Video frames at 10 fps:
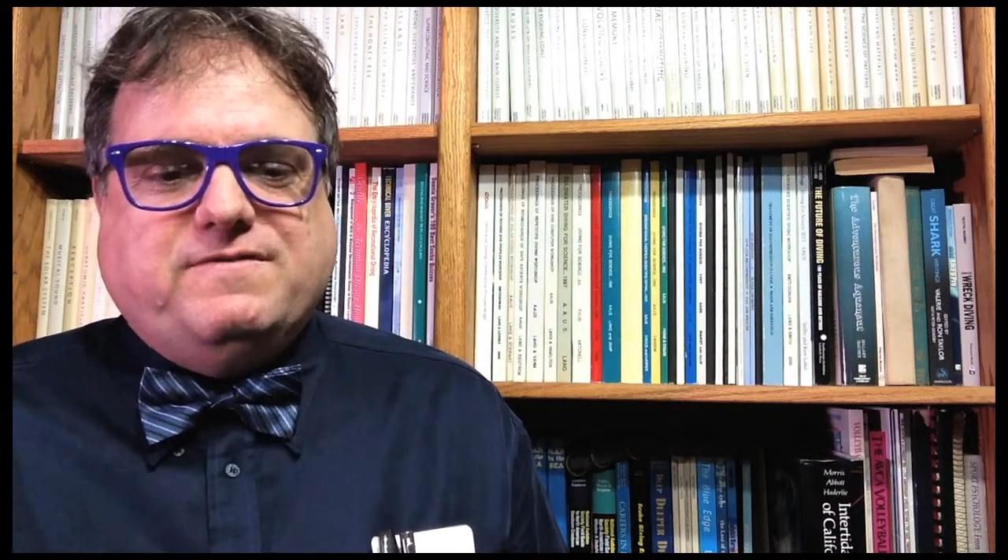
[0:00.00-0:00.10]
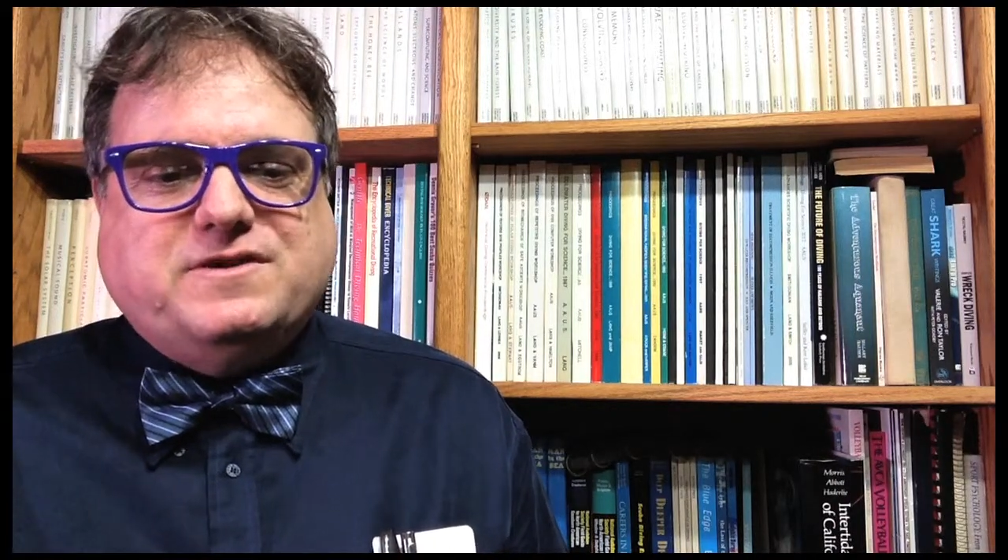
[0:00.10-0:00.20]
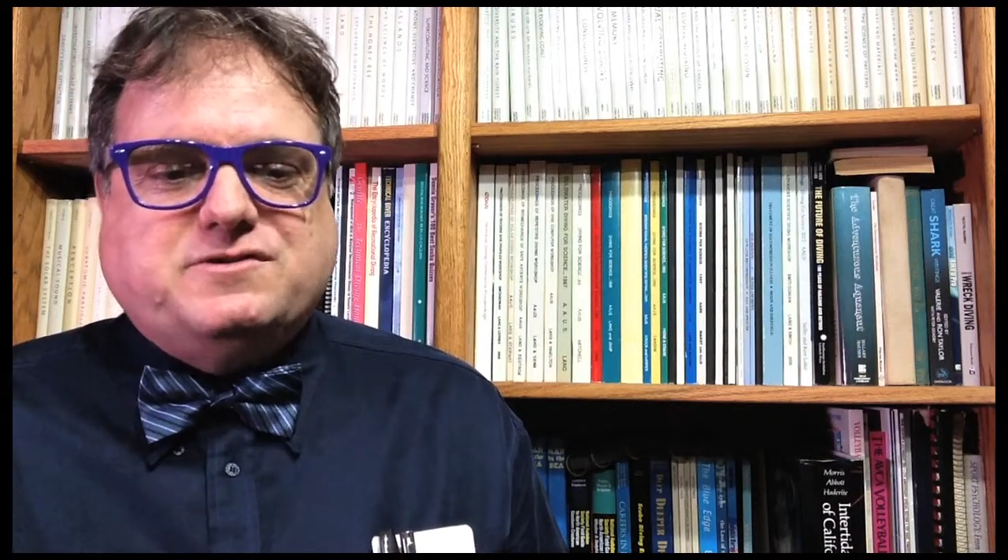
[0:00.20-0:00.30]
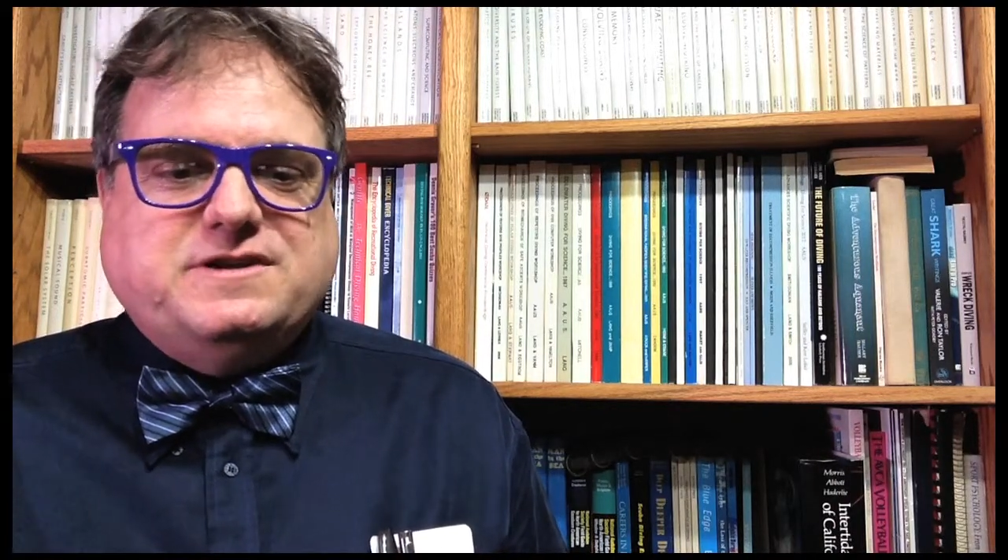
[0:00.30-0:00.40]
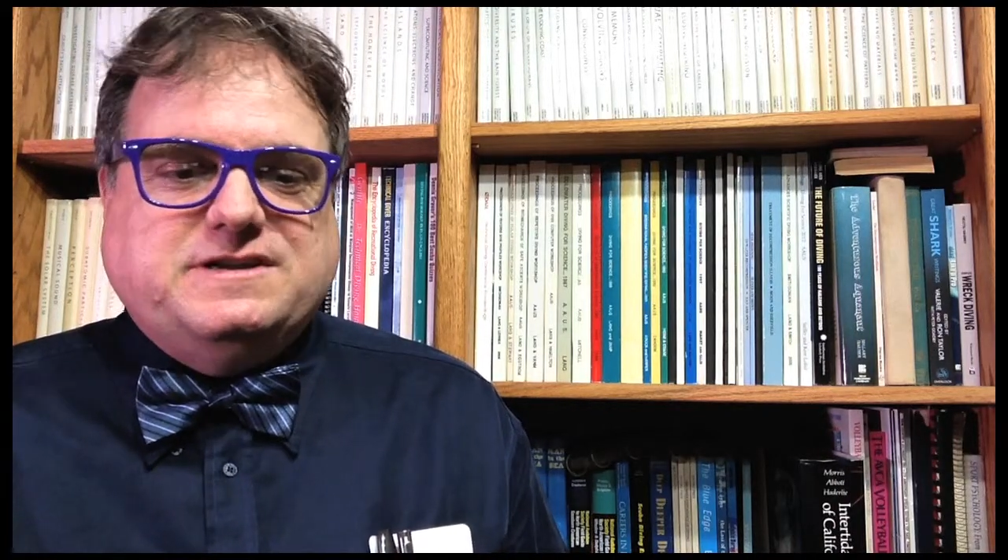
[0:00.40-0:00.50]

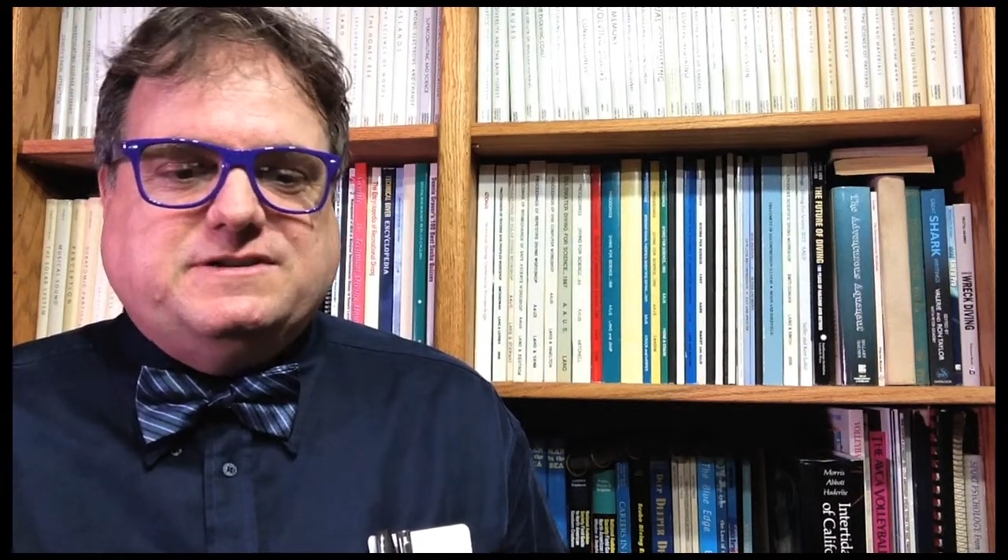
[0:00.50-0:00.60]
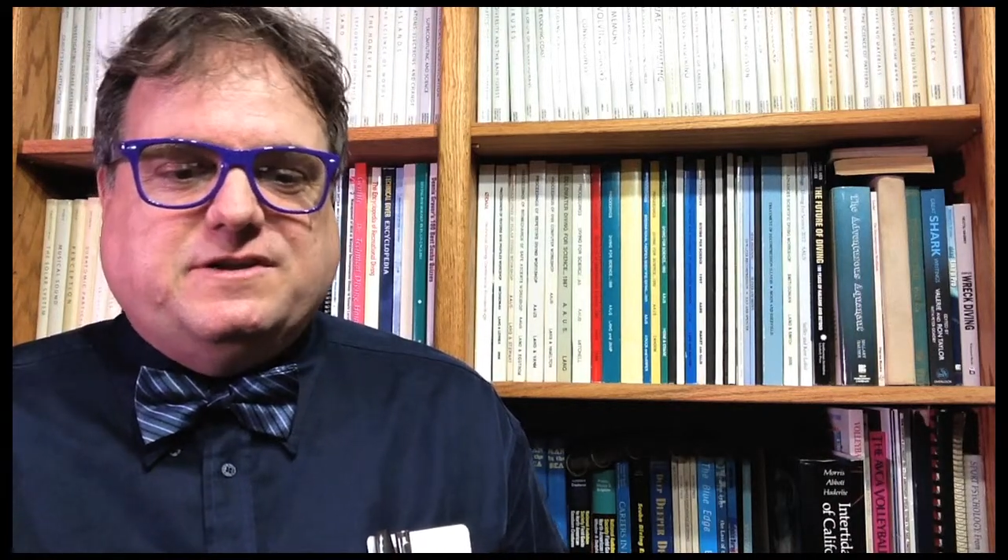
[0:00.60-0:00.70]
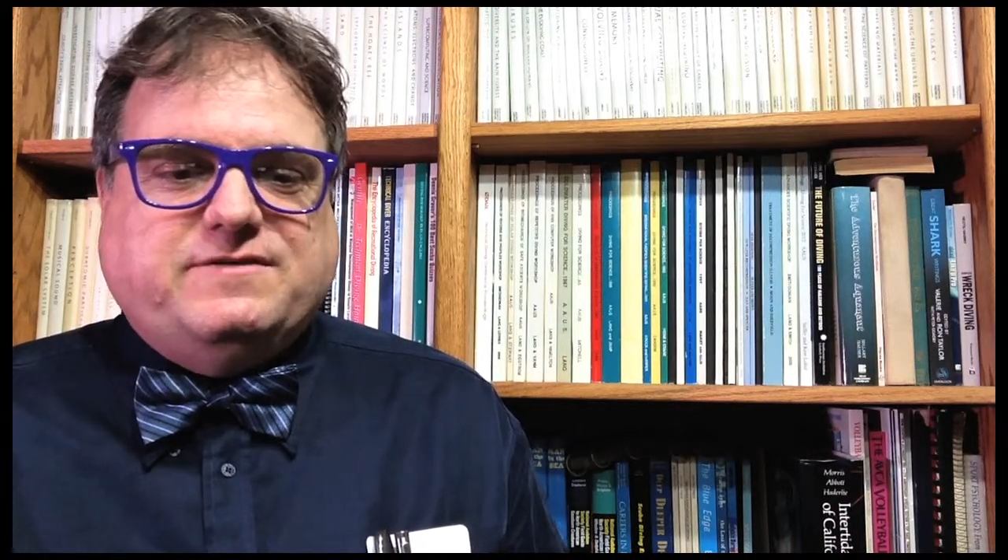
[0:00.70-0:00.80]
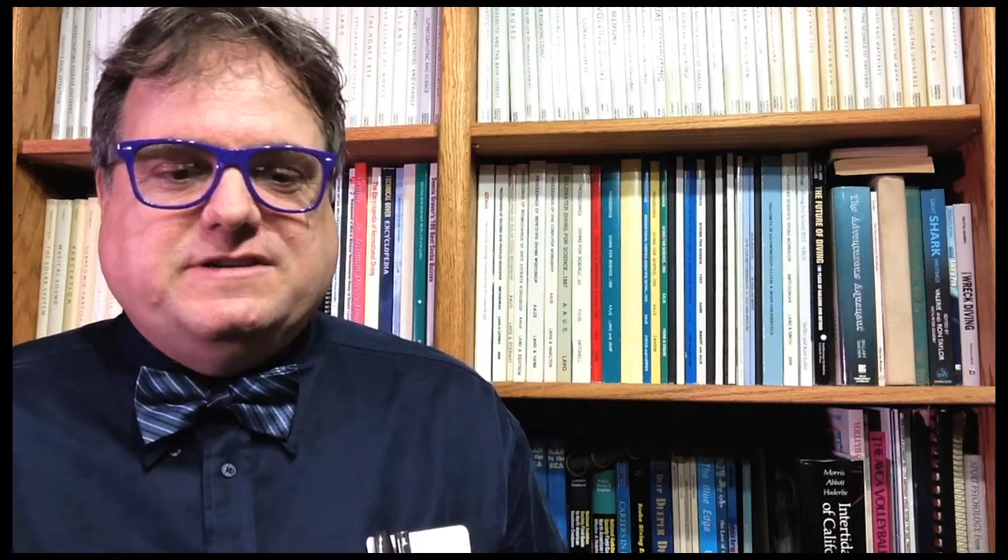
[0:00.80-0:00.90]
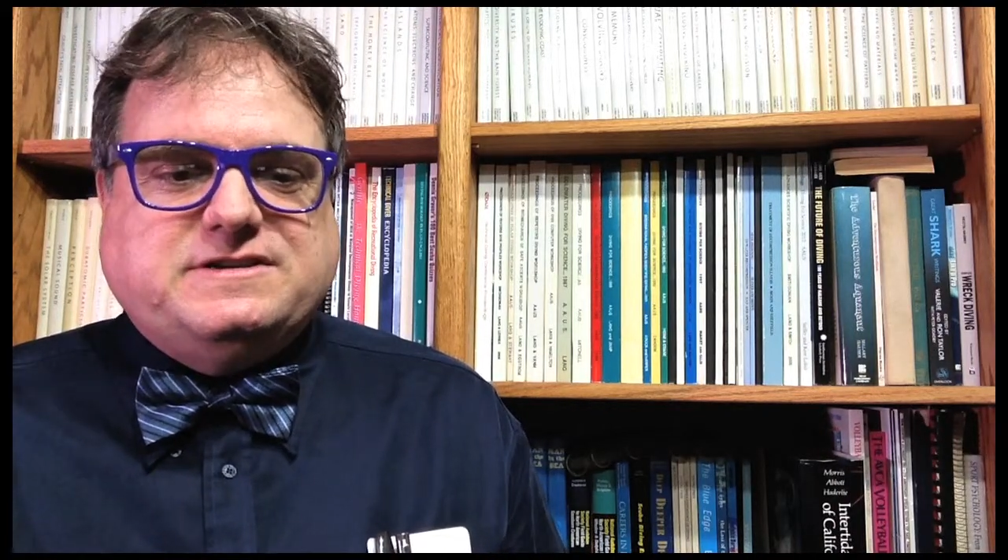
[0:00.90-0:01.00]
Fisheries
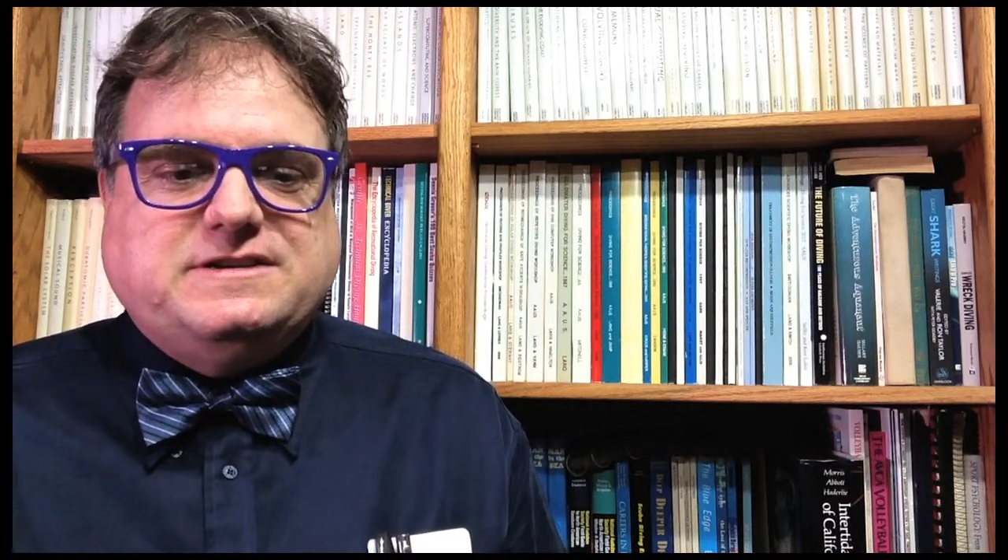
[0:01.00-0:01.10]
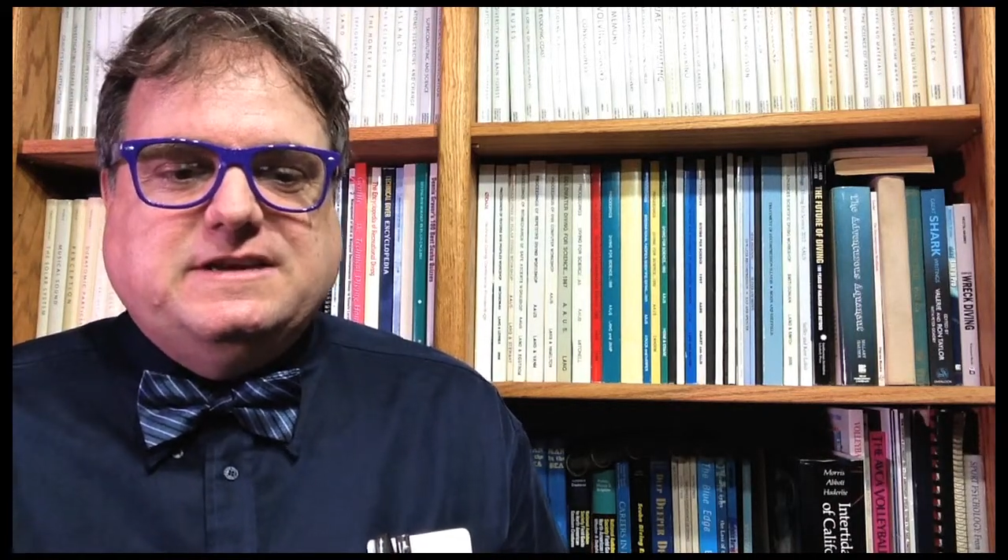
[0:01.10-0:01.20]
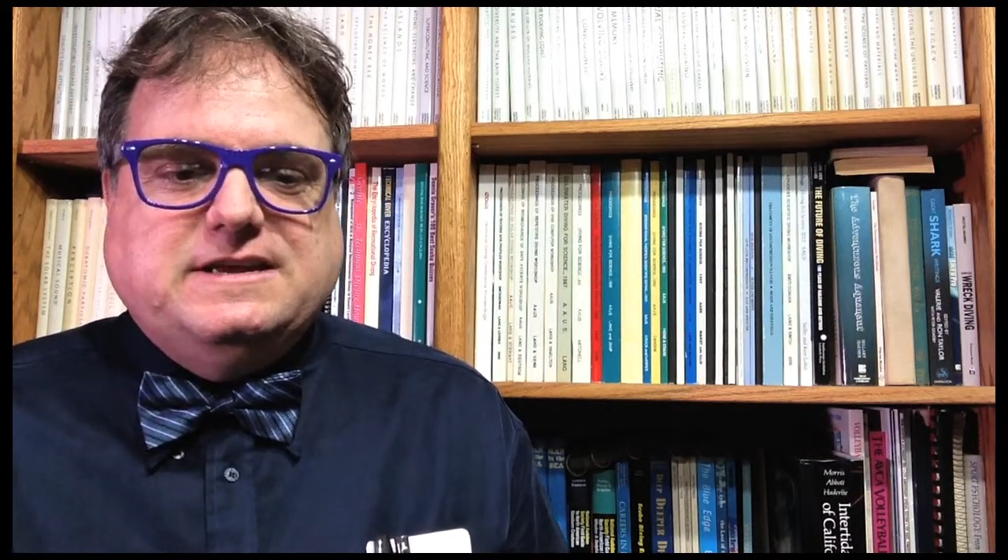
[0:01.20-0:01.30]
Service